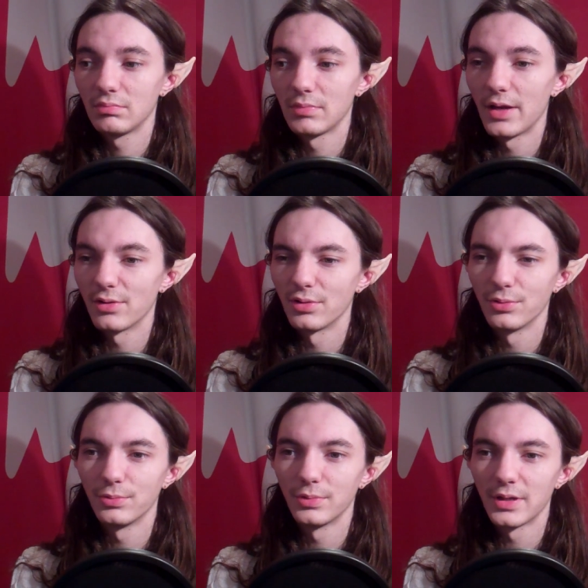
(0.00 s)
I don't
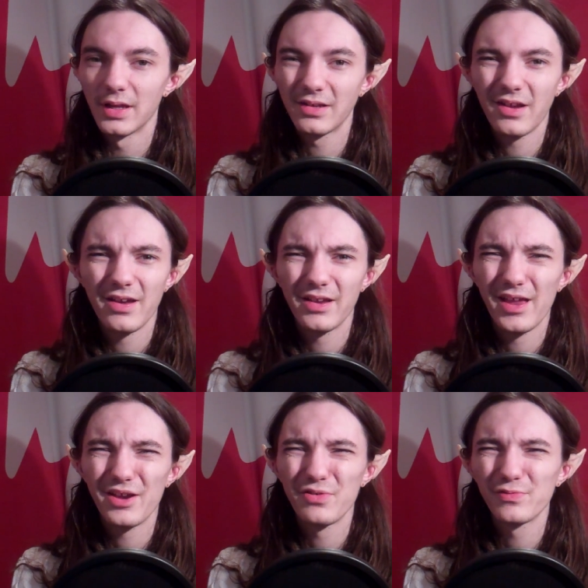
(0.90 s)
know, I guess kind of
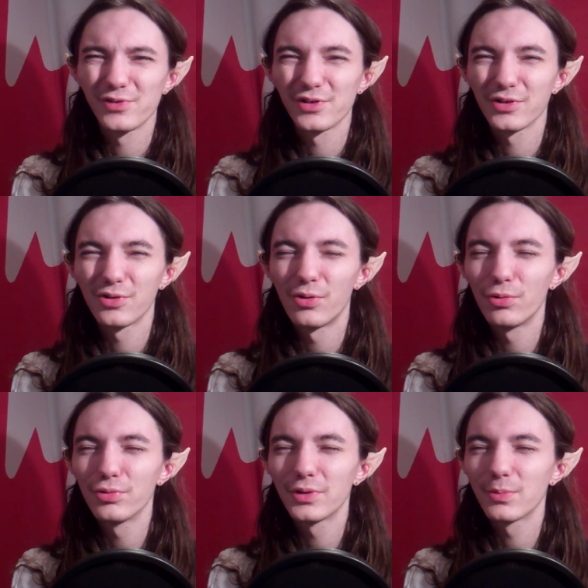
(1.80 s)
getting over
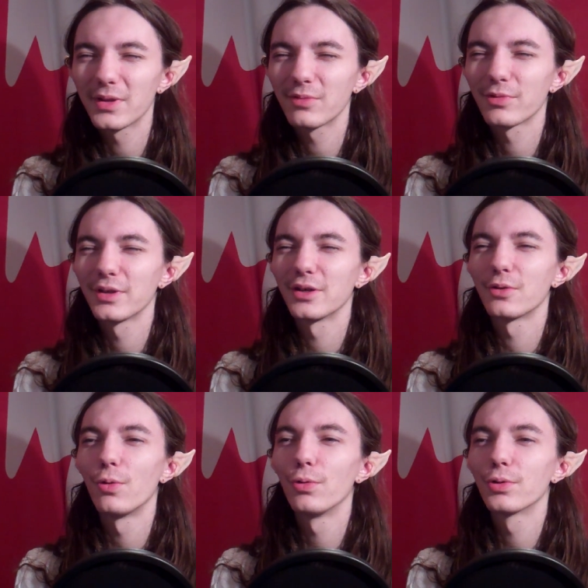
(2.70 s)
cold. It wasn't really a
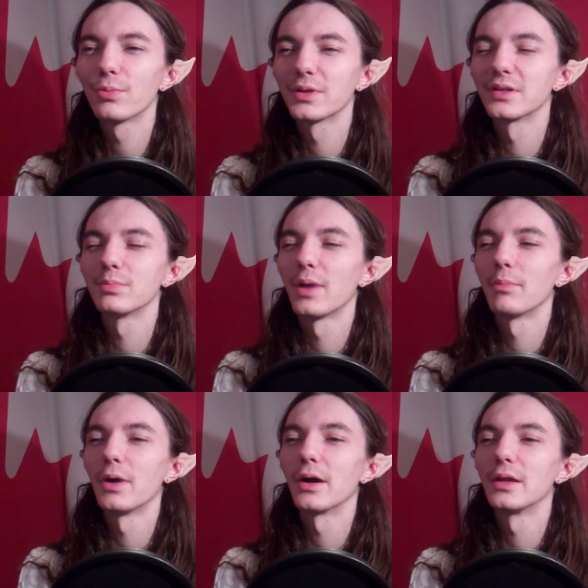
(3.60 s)
cold, it was just my
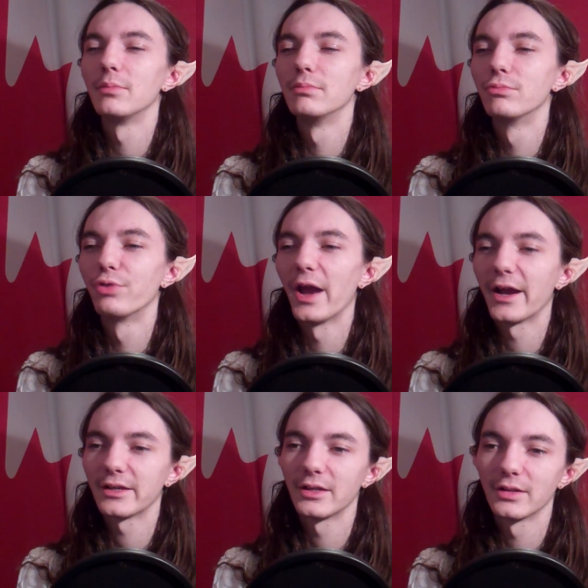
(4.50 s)
body
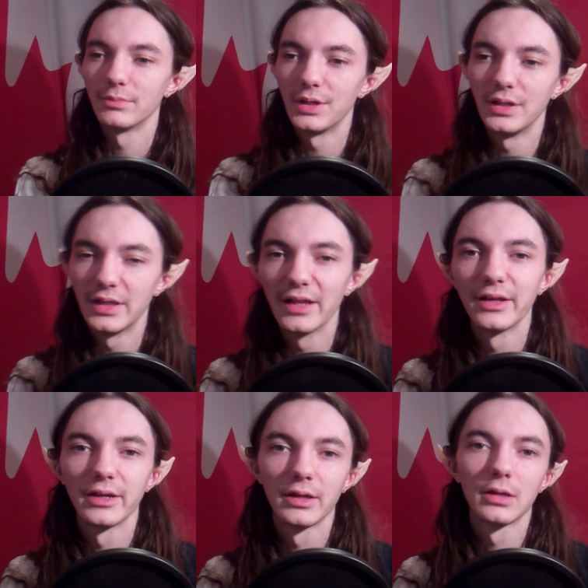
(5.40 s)
reacting to me
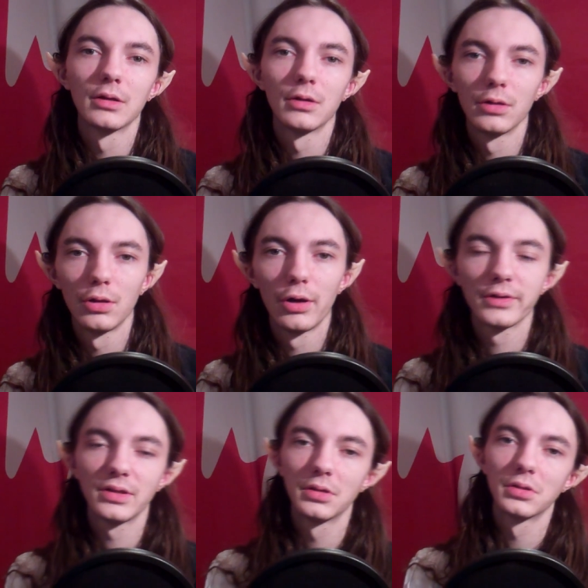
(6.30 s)
yelling a
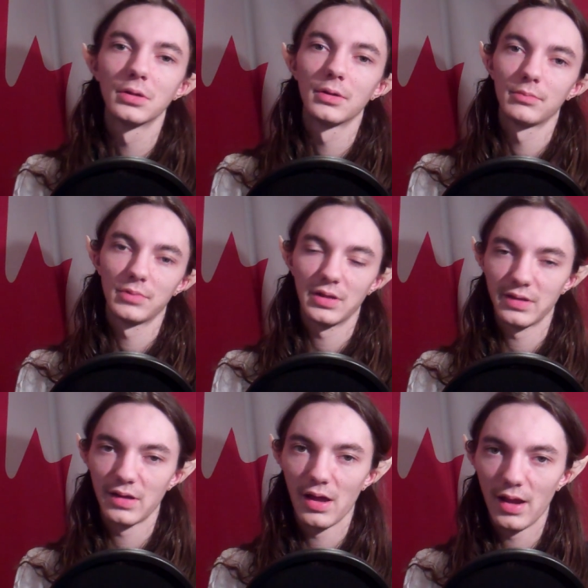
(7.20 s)
lot because
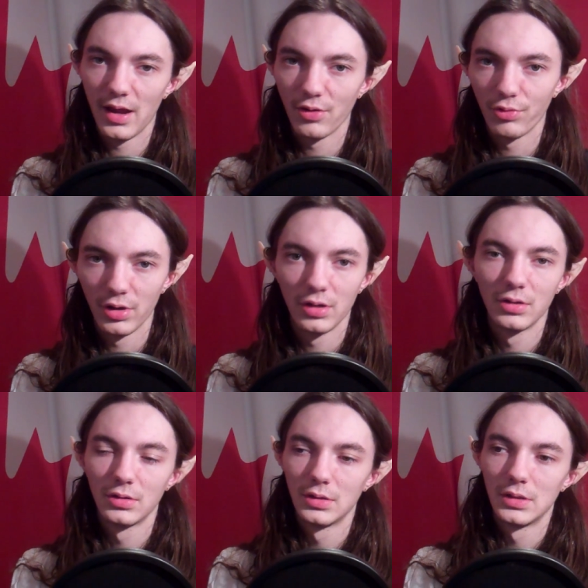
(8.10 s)
I got angry
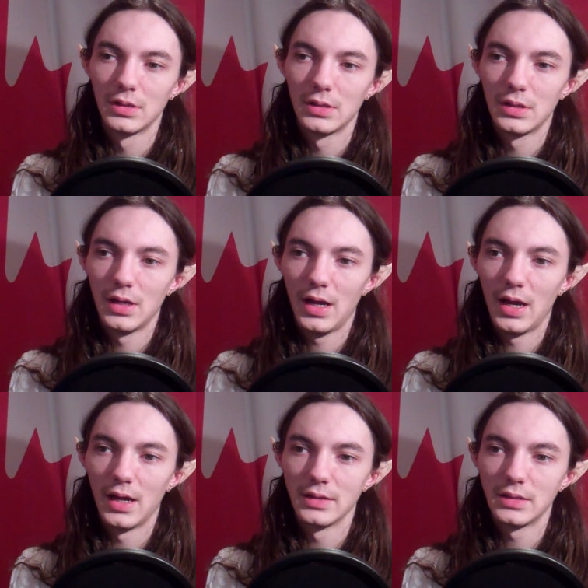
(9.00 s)

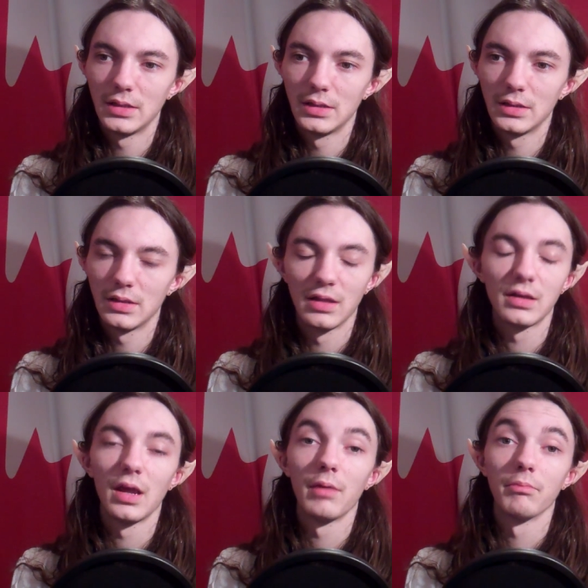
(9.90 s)
at this
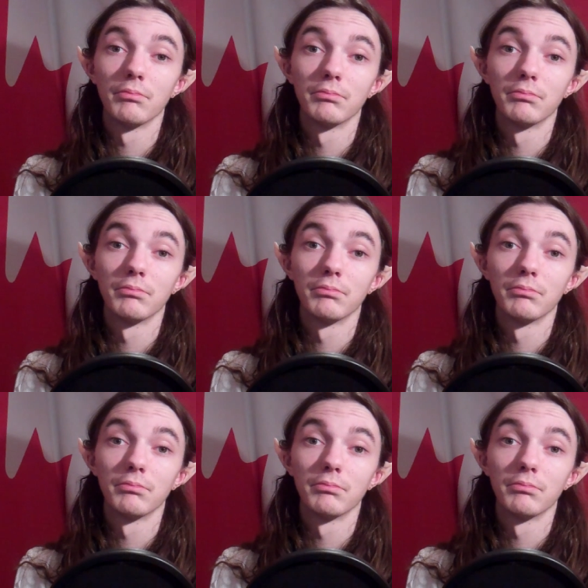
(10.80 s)
game.